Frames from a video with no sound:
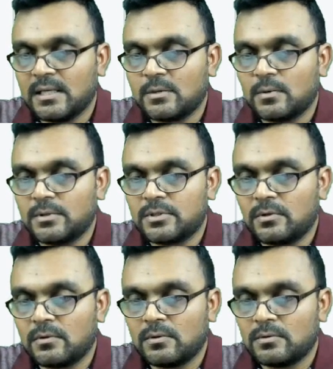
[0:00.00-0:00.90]
equal
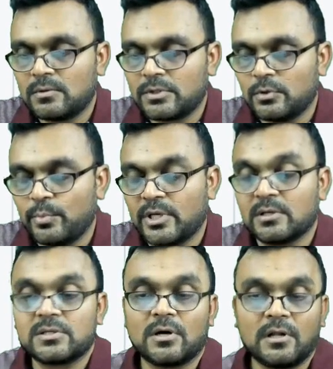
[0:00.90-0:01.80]
to true
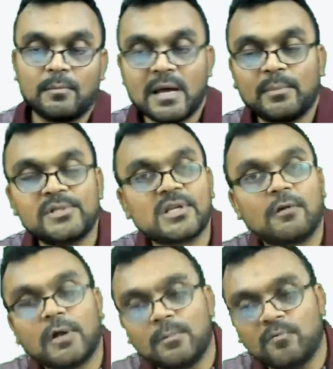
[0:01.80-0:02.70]
because all mammals
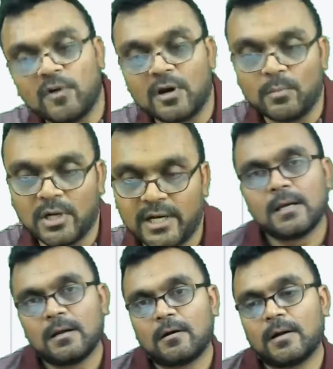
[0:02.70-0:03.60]
are warm
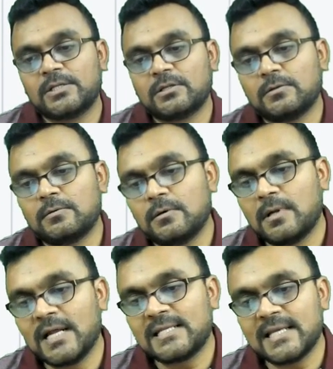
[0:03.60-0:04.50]
blooded. All right, so
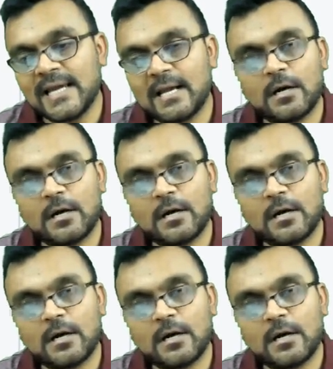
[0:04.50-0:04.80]
let's add